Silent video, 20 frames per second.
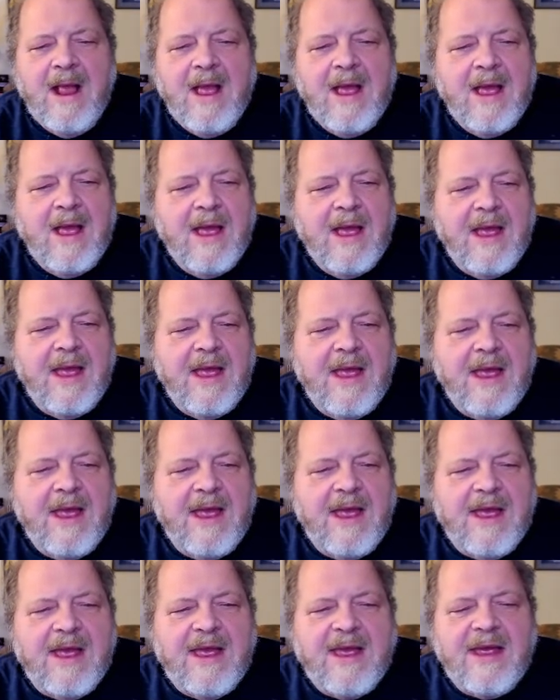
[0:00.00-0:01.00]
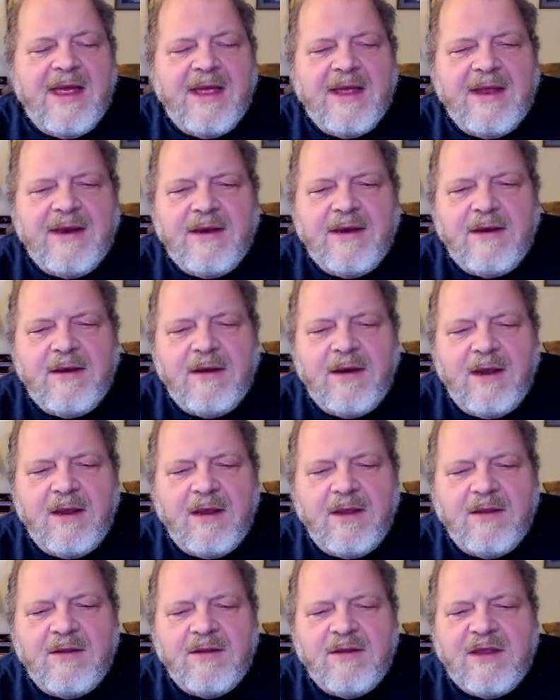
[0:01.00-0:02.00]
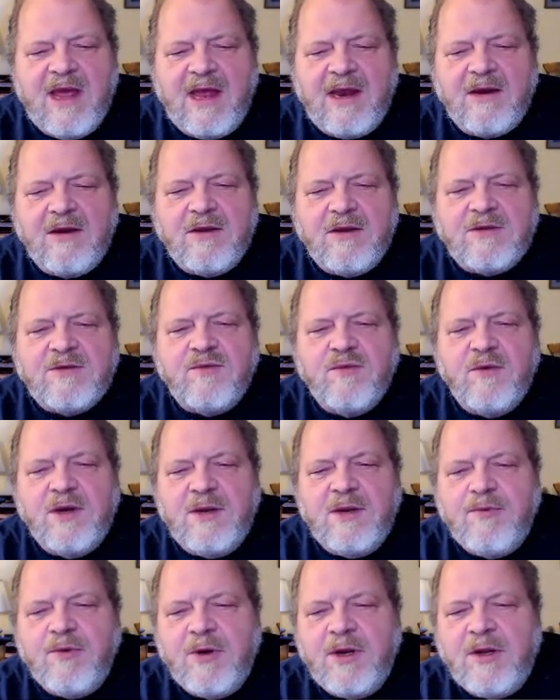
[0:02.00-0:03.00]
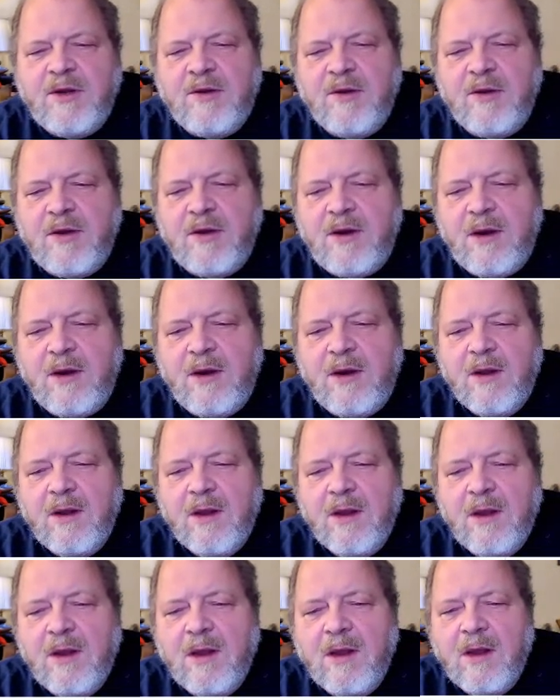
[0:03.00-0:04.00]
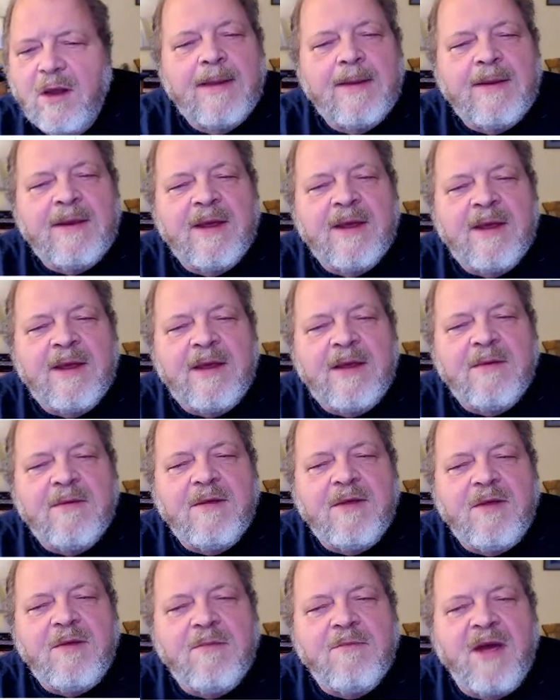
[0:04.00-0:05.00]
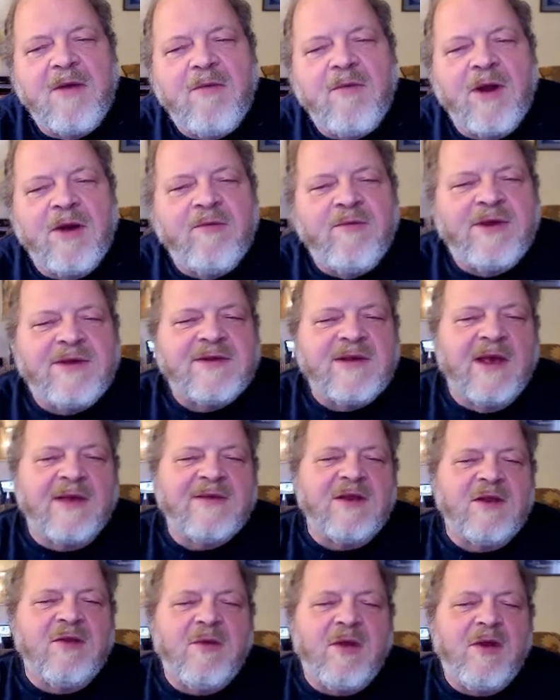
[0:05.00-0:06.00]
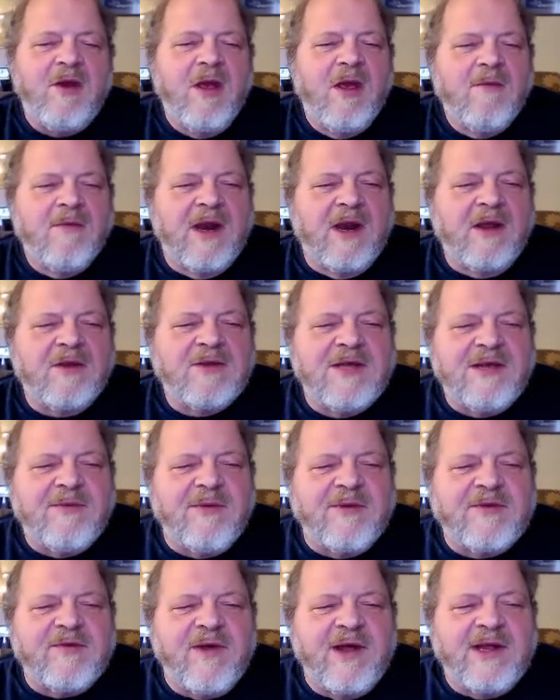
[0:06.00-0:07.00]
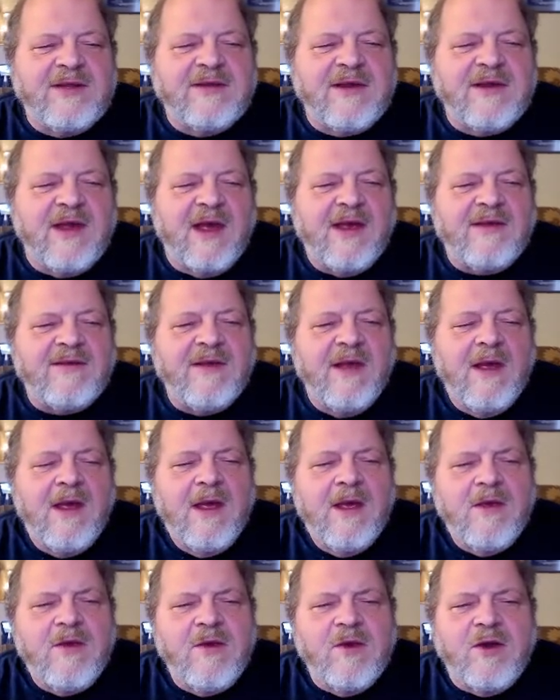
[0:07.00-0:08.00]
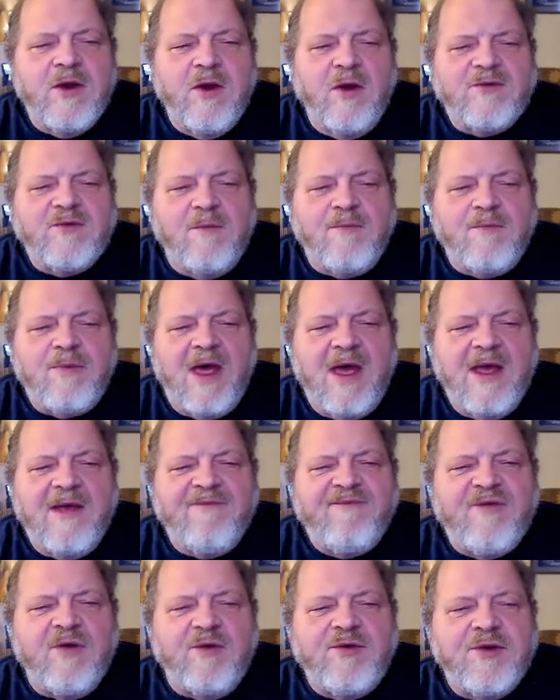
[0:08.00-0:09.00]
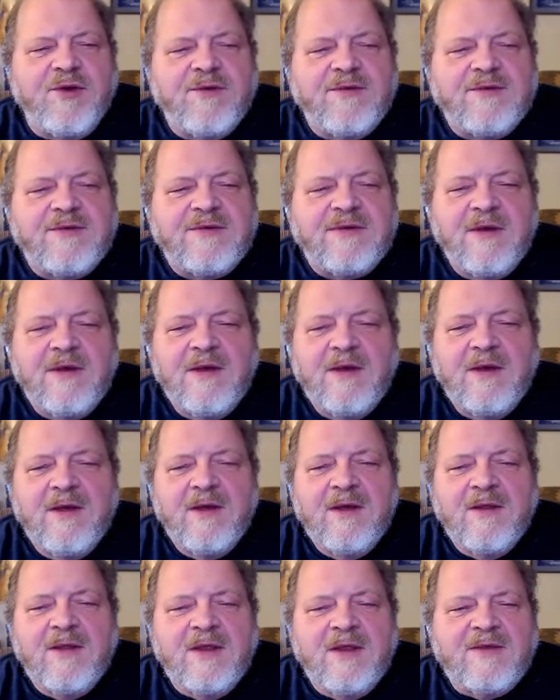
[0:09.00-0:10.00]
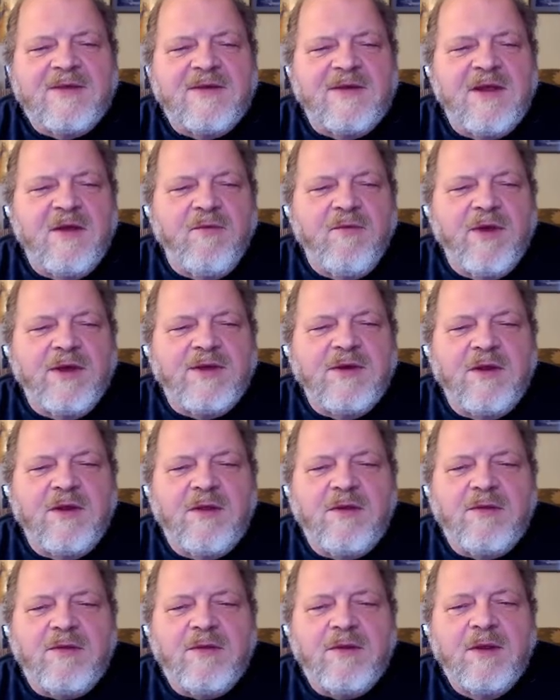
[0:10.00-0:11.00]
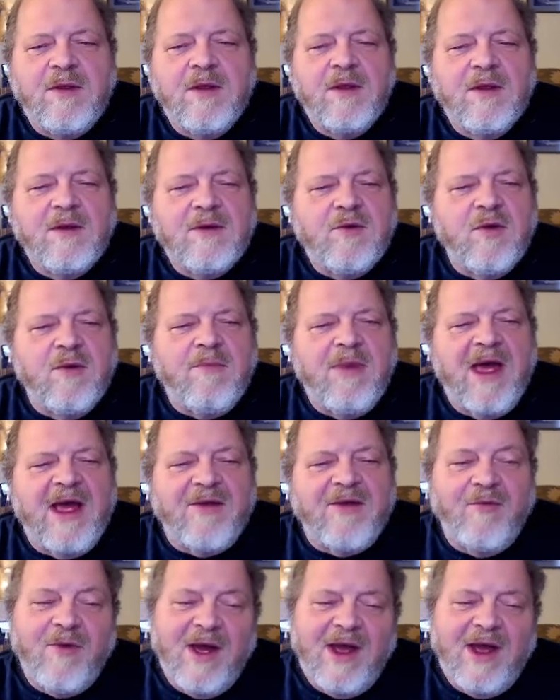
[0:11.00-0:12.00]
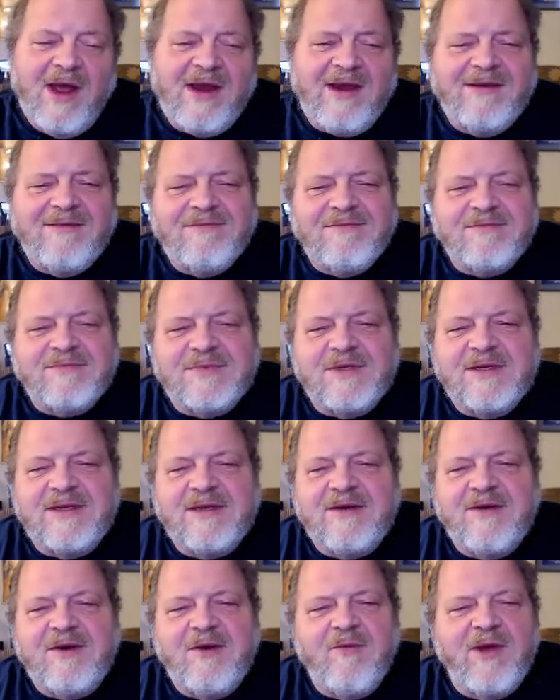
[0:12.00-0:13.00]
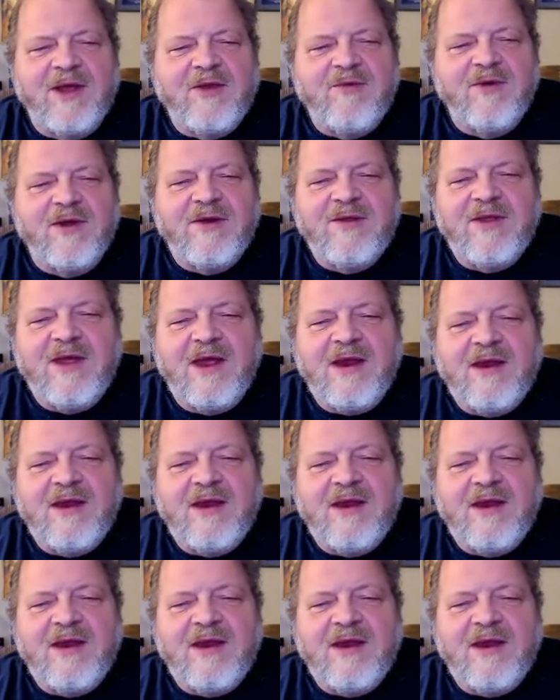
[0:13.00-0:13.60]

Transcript: And that looks really pretty good. Okay, you might want to resize a little bit, but I like to think about the right size. You can also apply filters. This is the original. Do a black and white. I don't know why you'd want to do that.